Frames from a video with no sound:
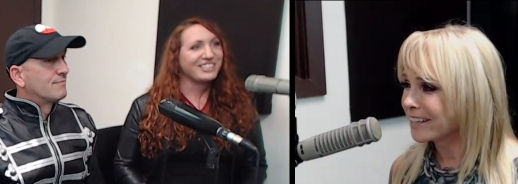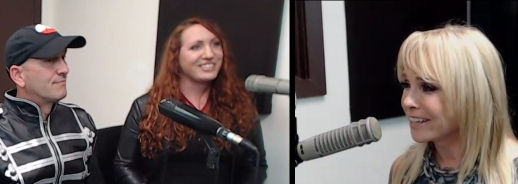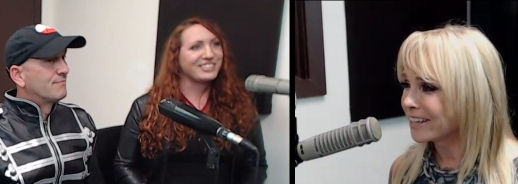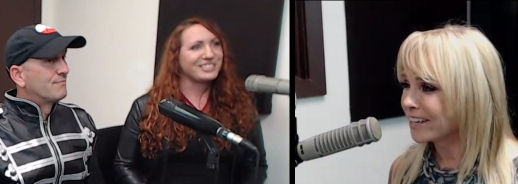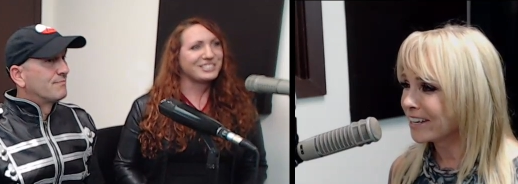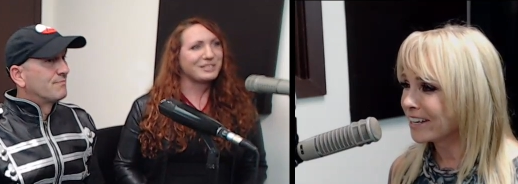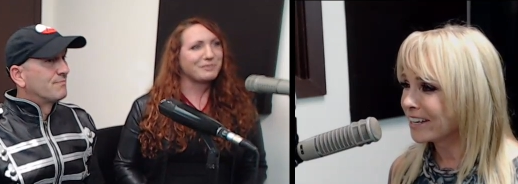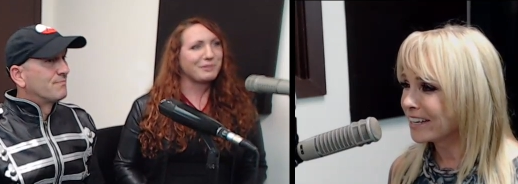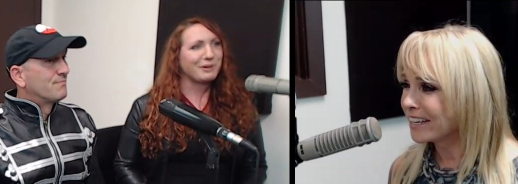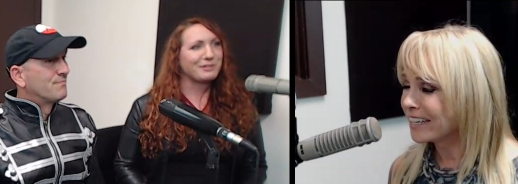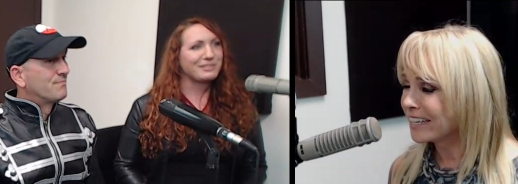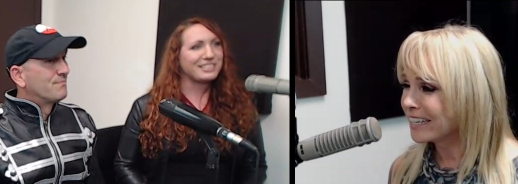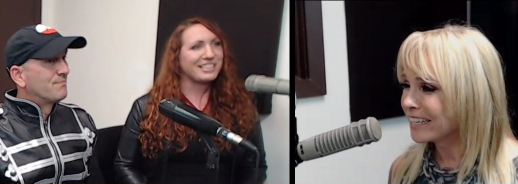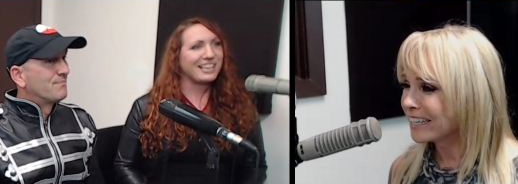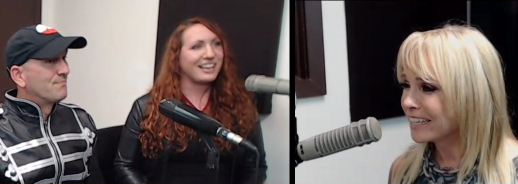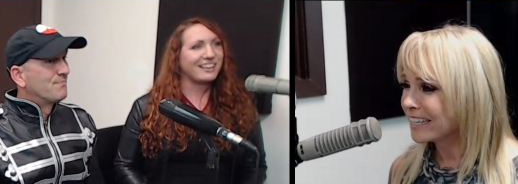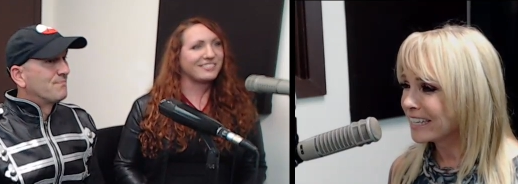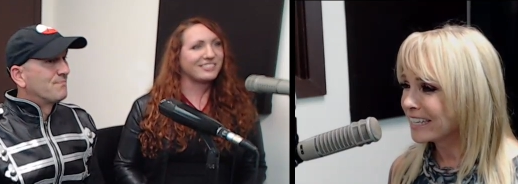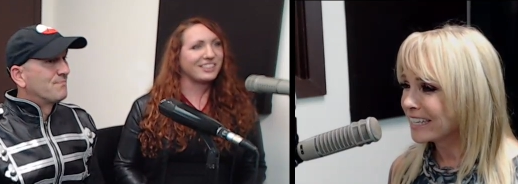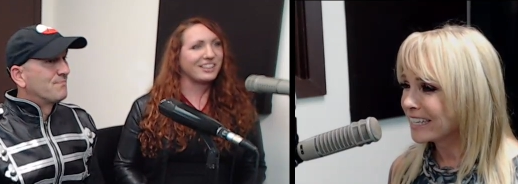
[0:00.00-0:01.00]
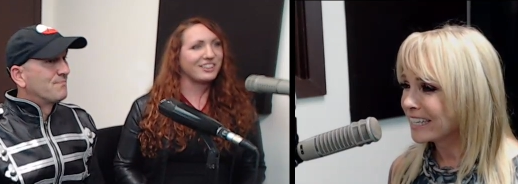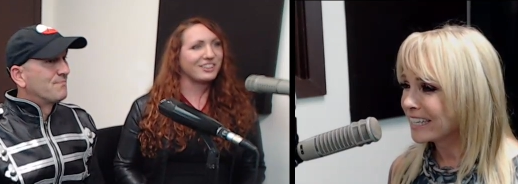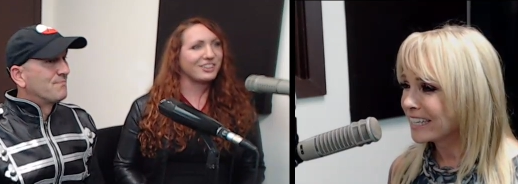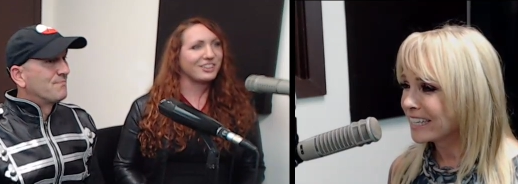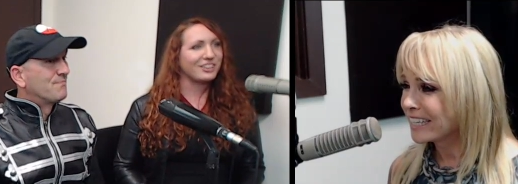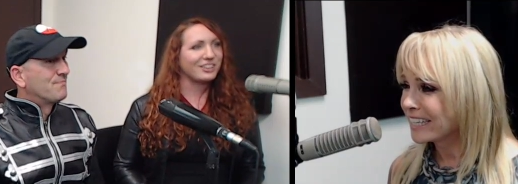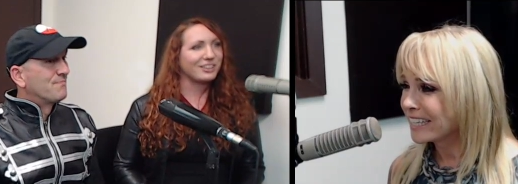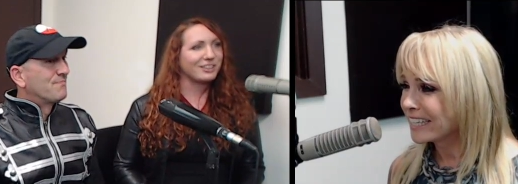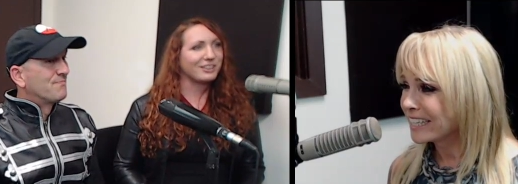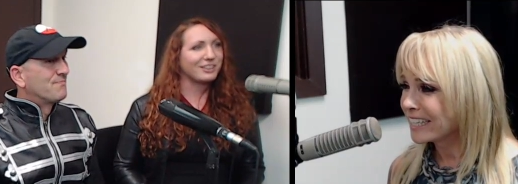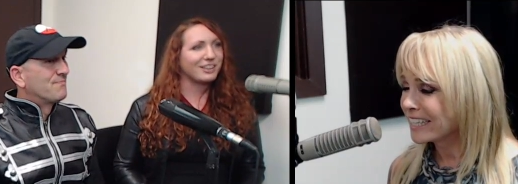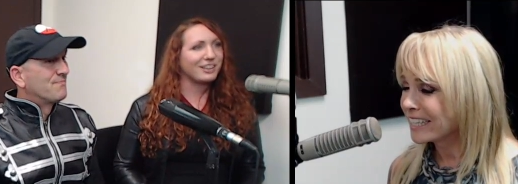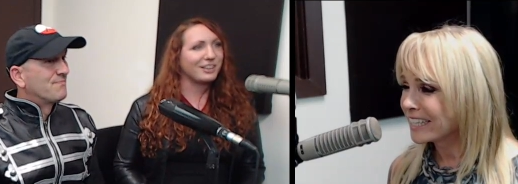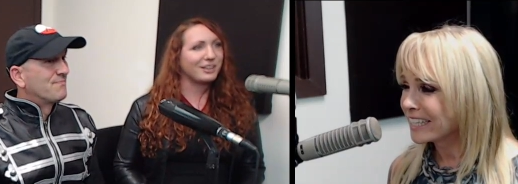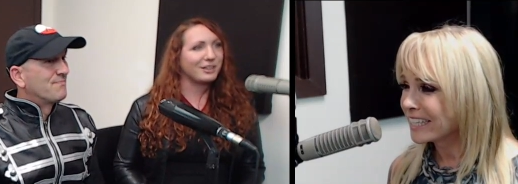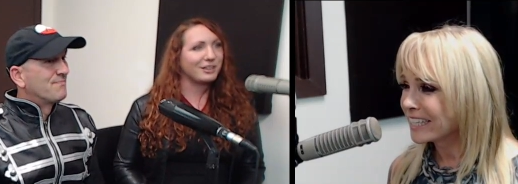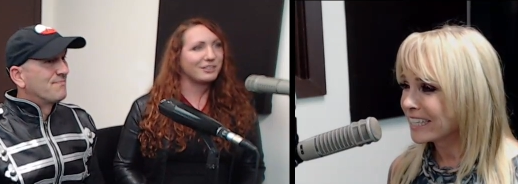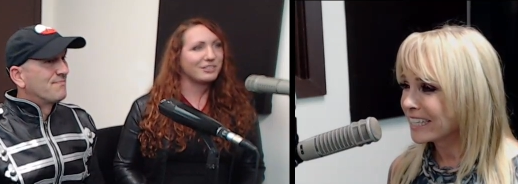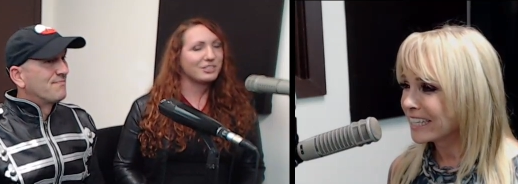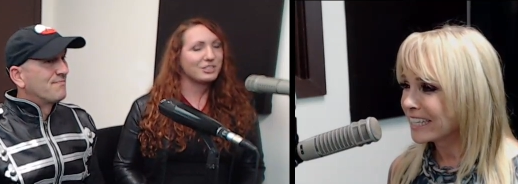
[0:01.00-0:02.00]
Speaker 1: she's supposed to have another.
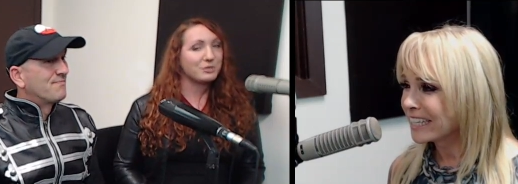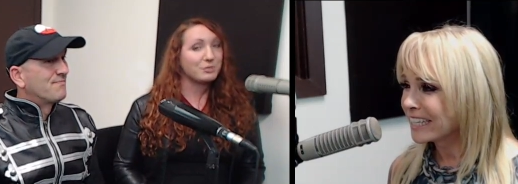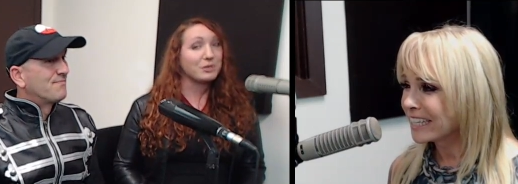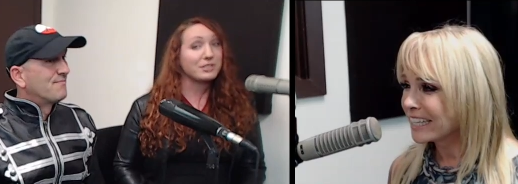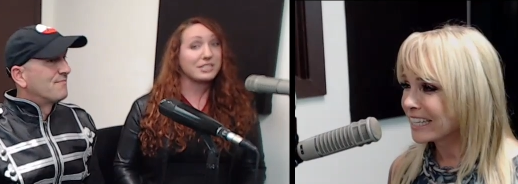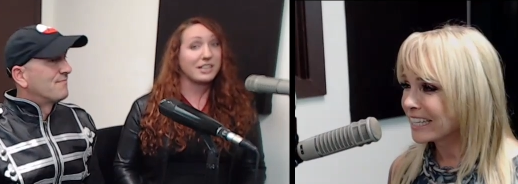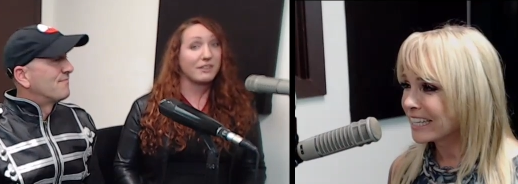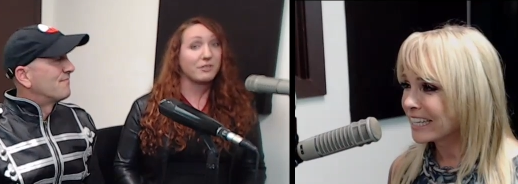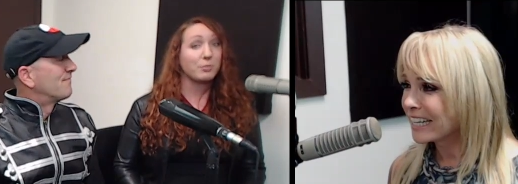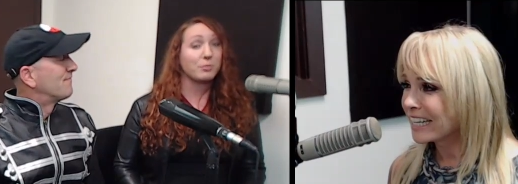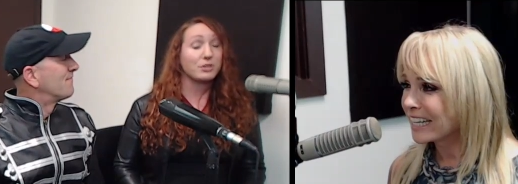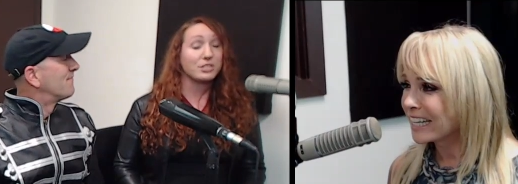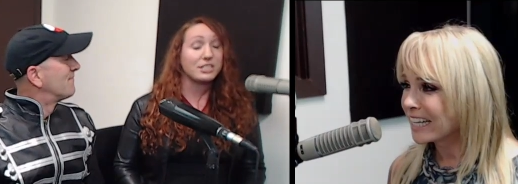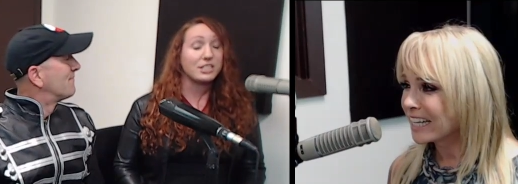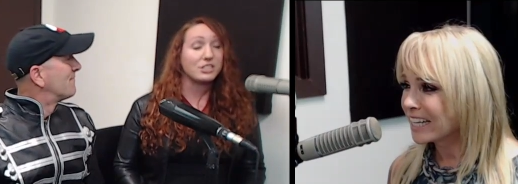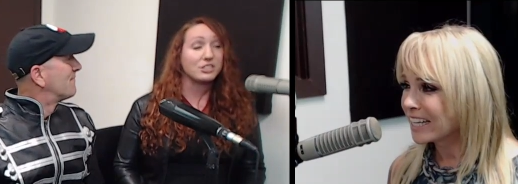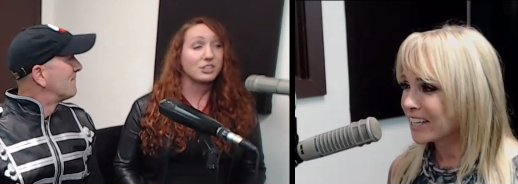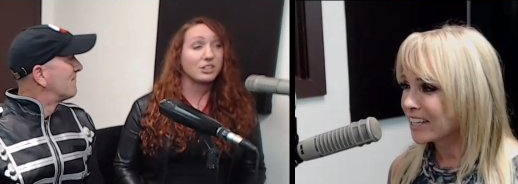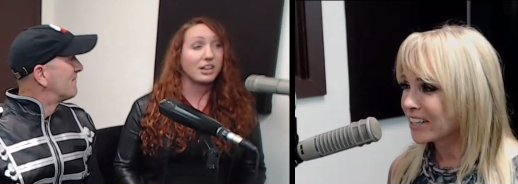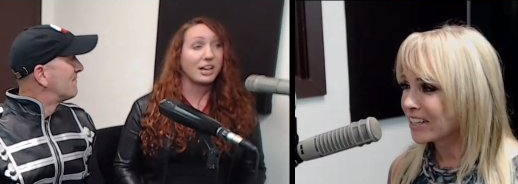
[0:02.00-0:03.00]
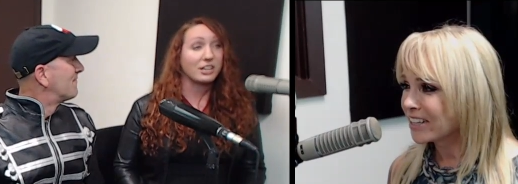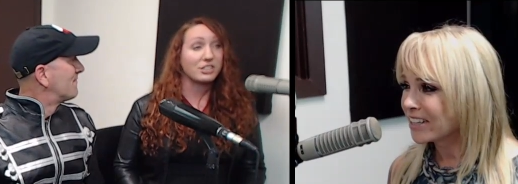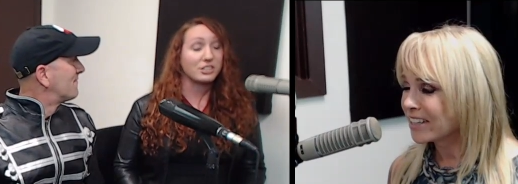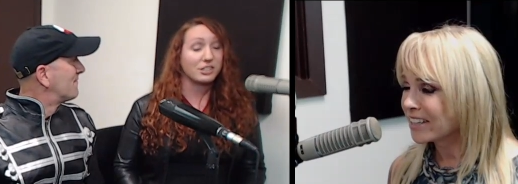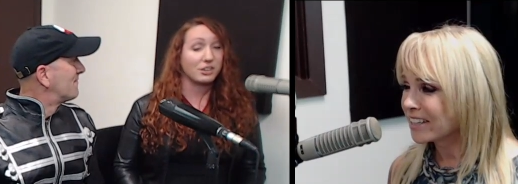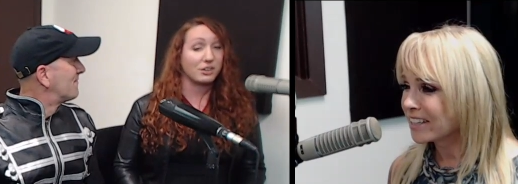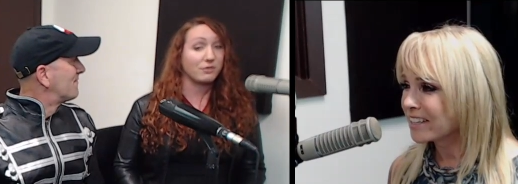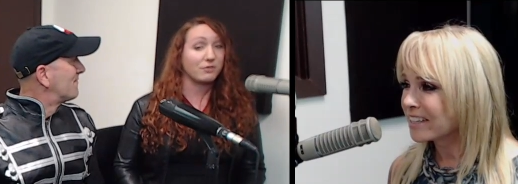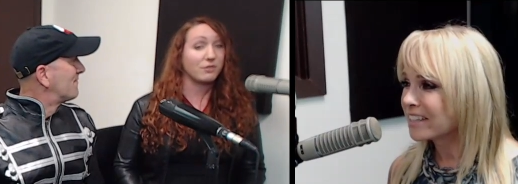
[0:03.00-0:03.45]
Uh, she's supposed to have a procedure. Actually, her